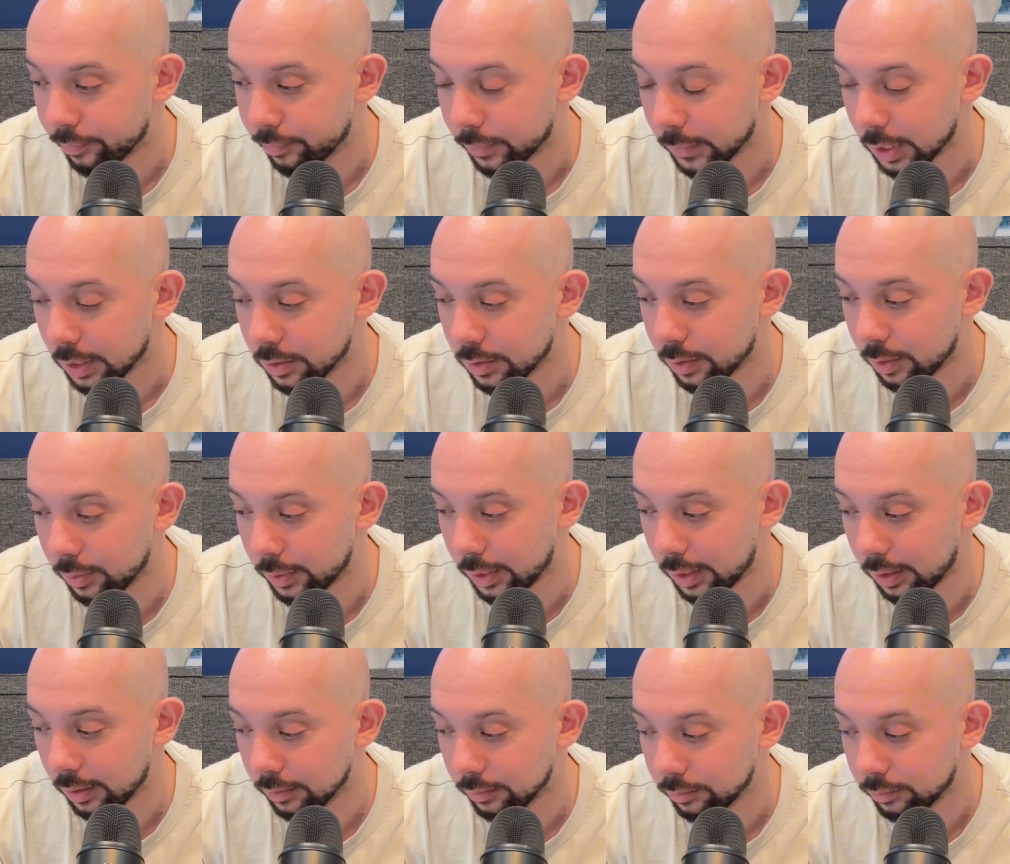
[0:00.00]
So
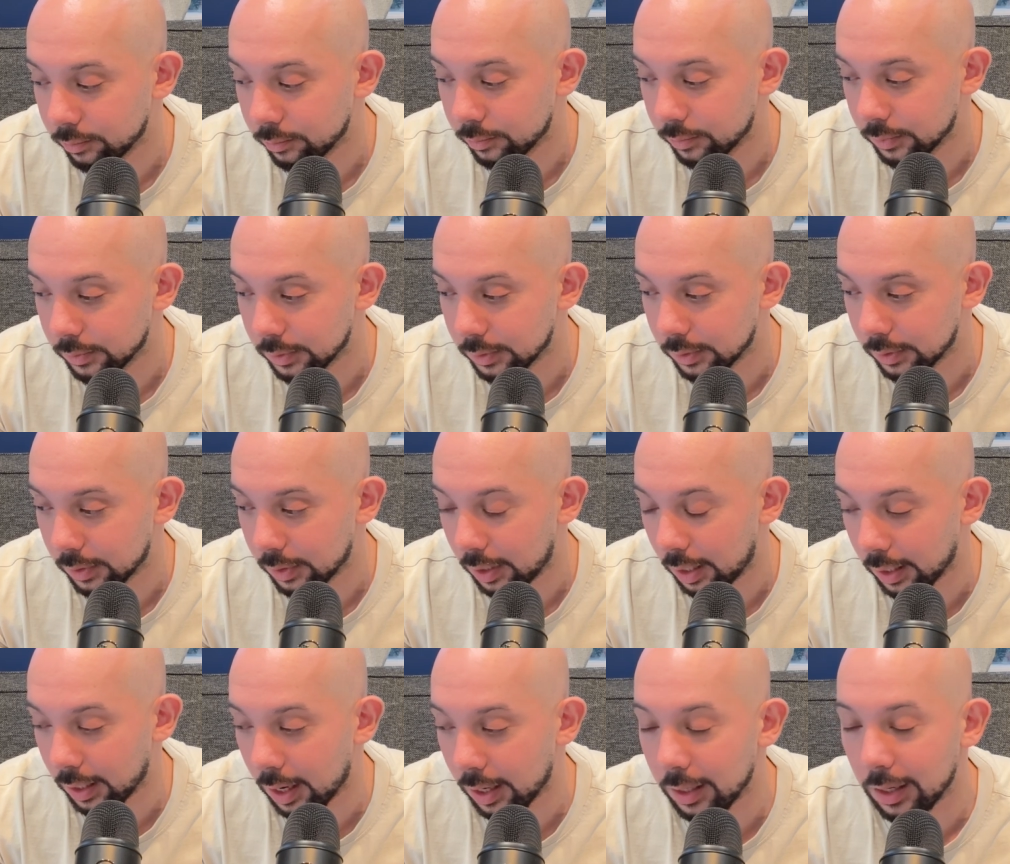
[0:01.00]
yeah,
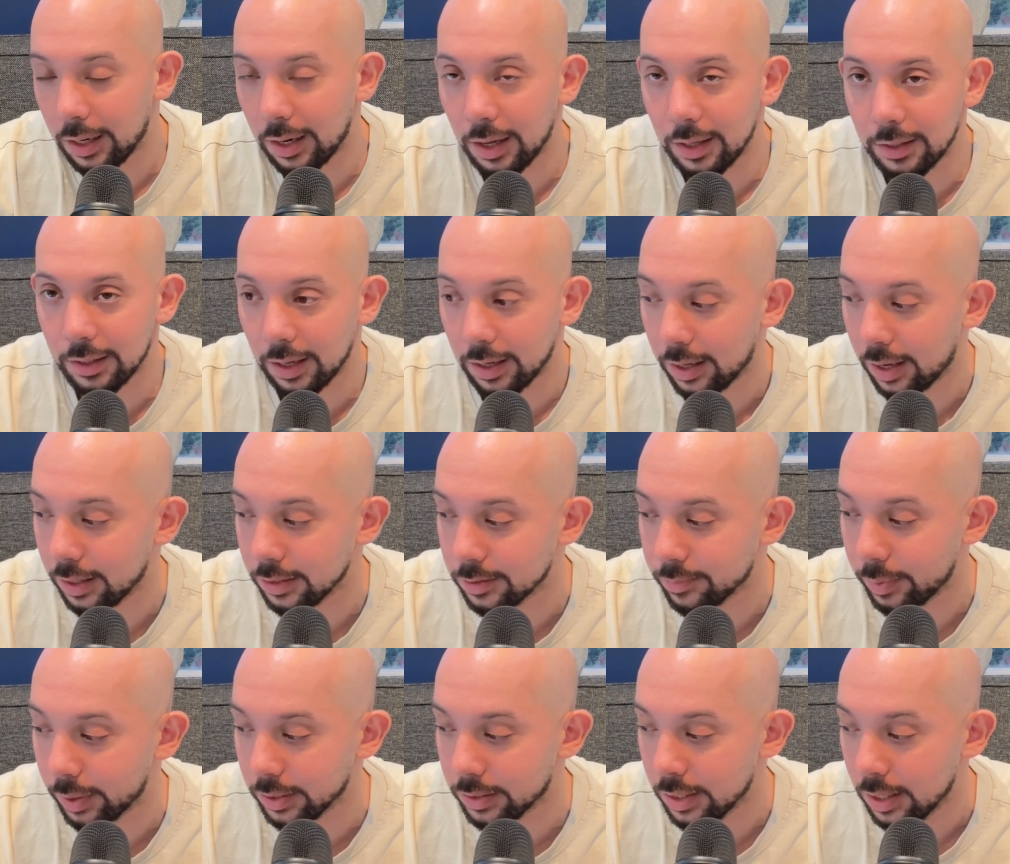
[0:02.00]
I kind of like that
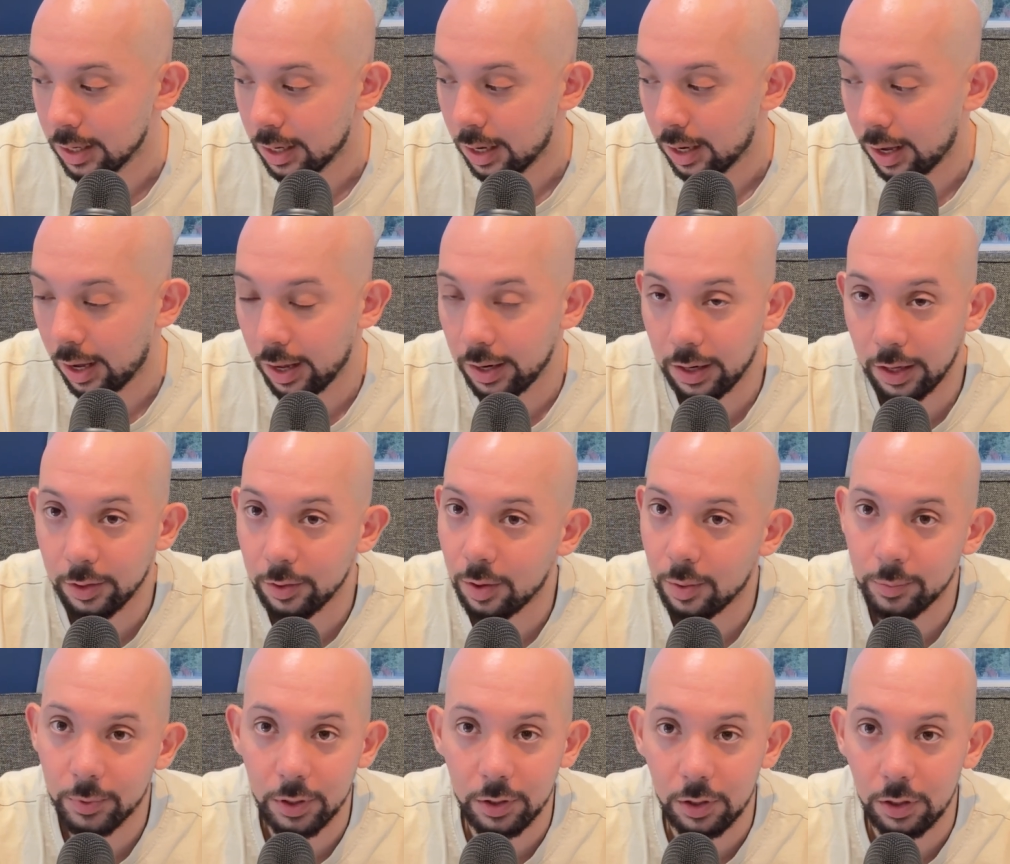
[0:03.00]
aspect, and I know
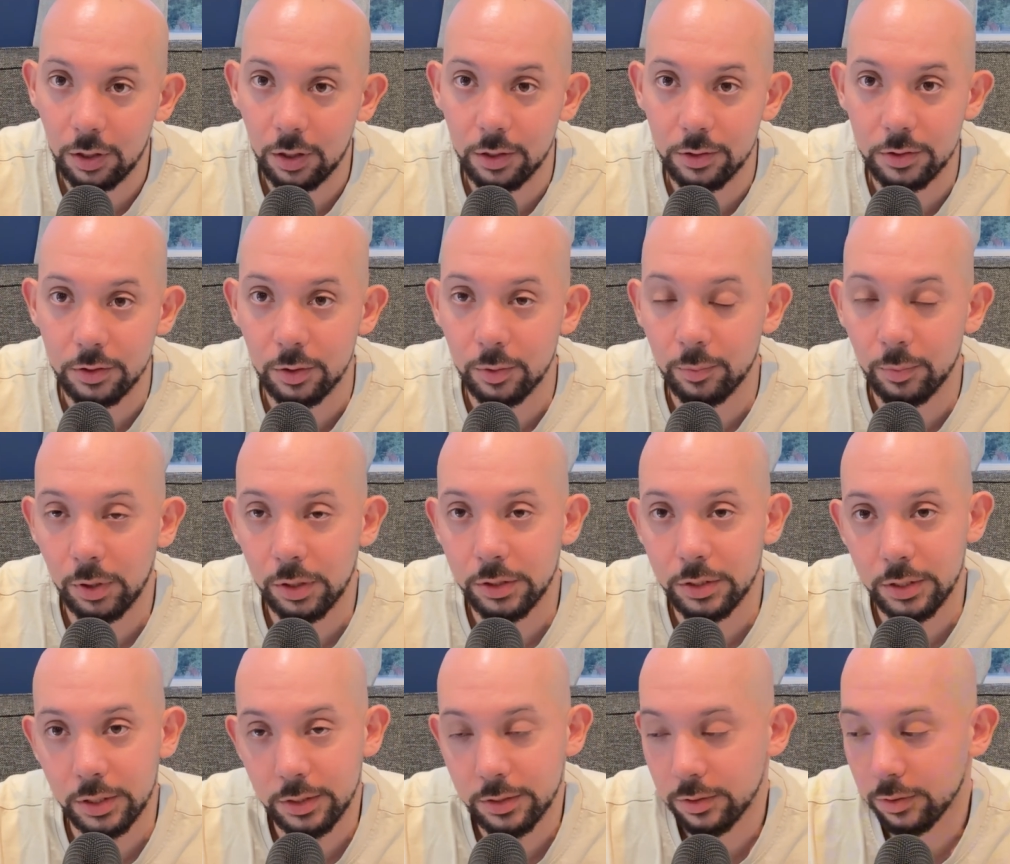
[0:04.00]
I'm going to learn so
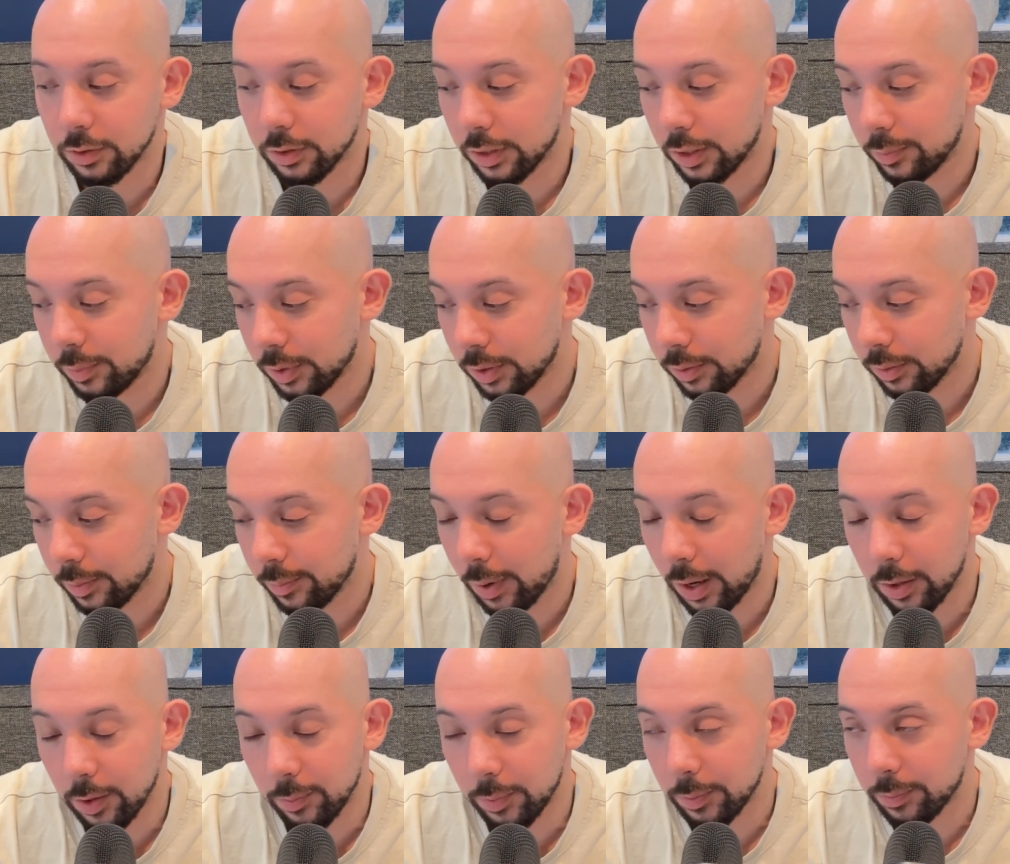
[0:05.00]
much. It
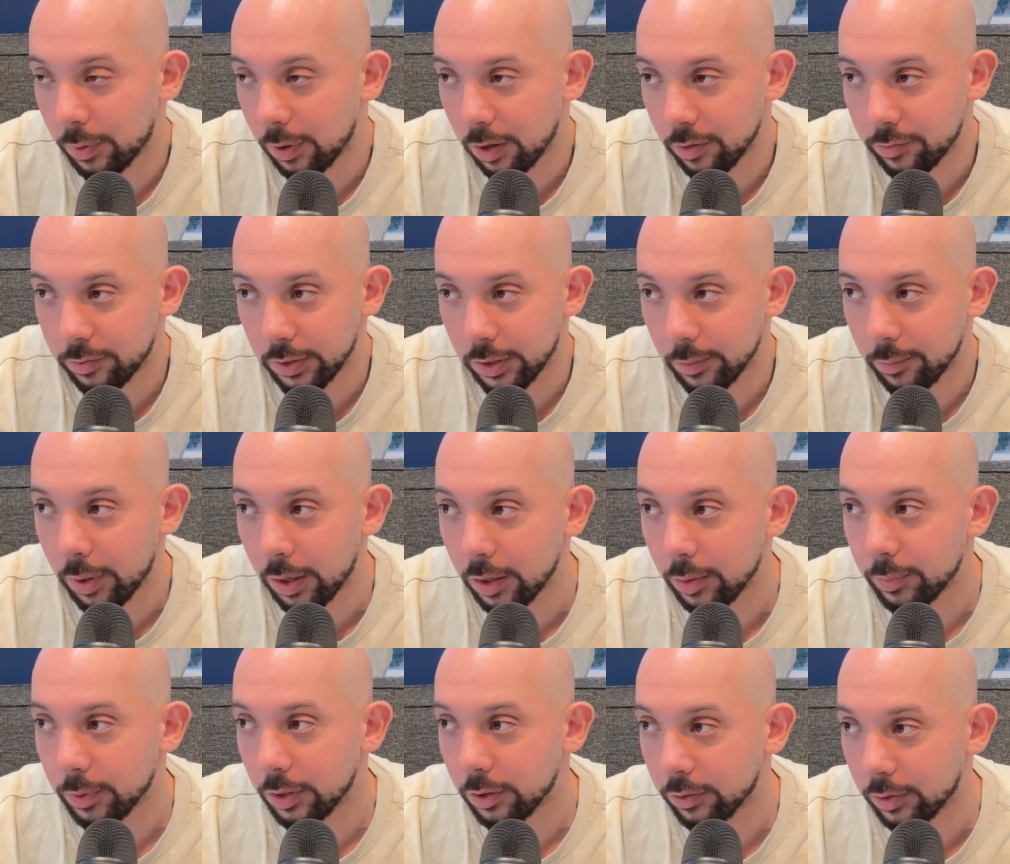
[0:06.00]
might not be perfect, might
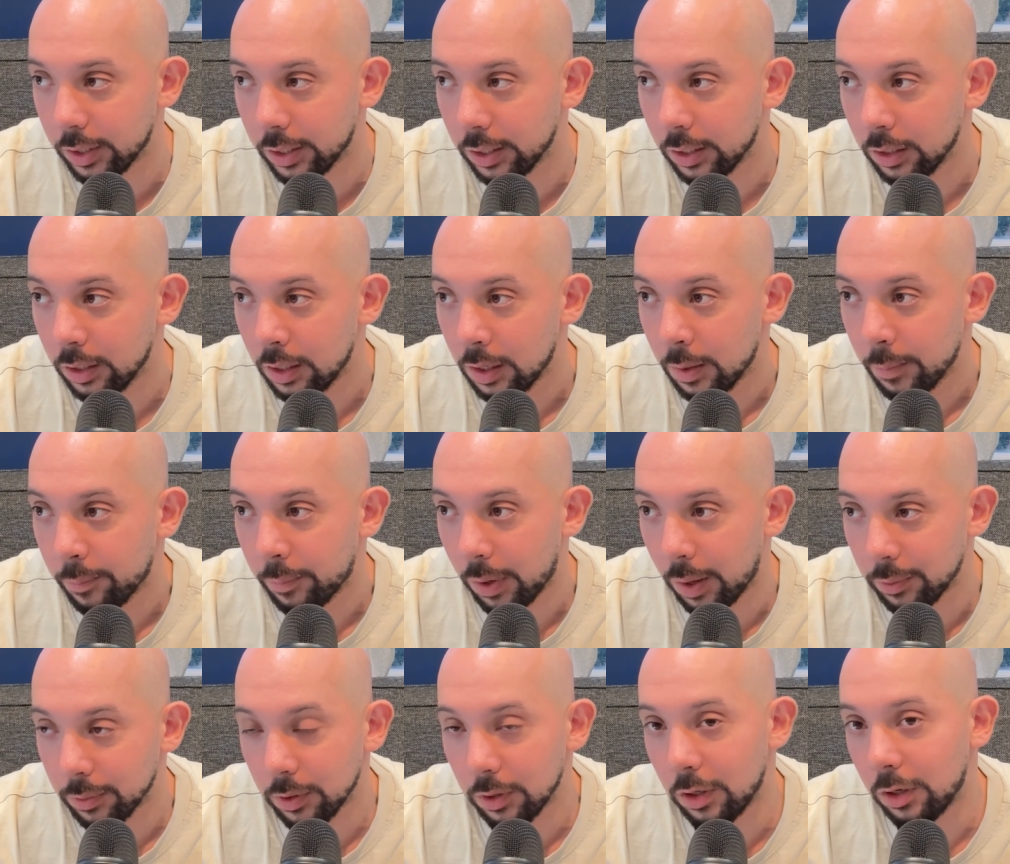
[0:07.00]
not be great, but
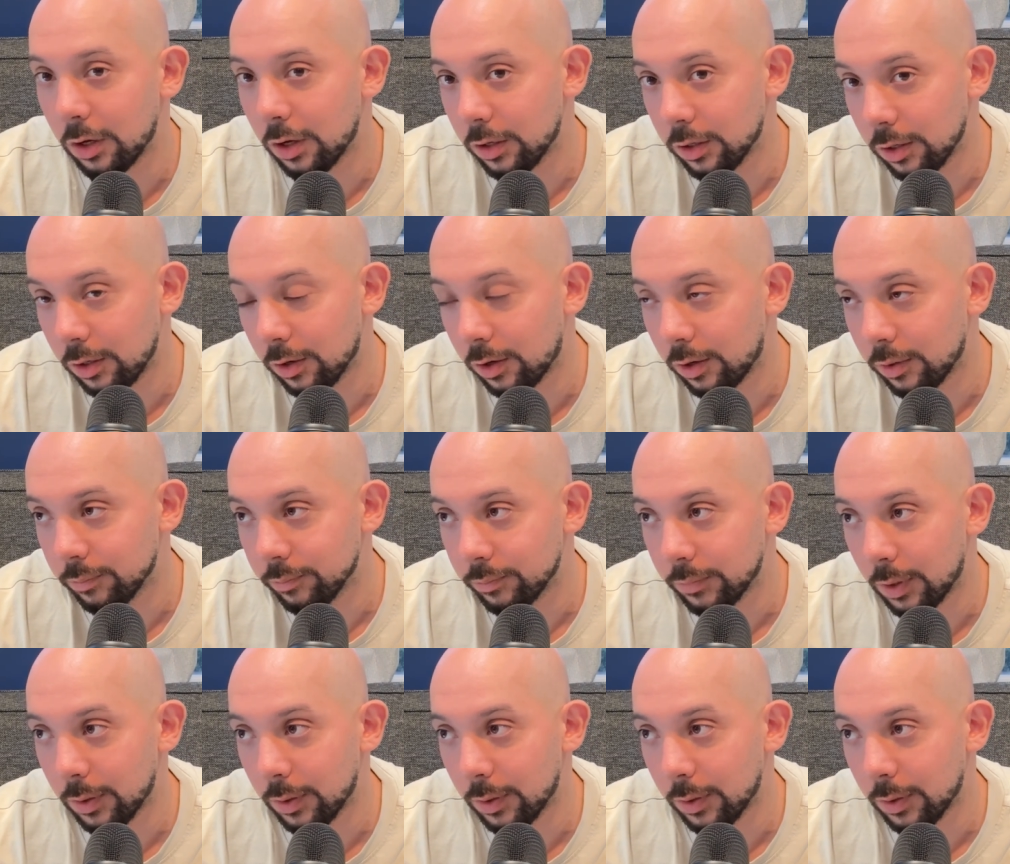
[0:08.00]
I'm going to learn a lot.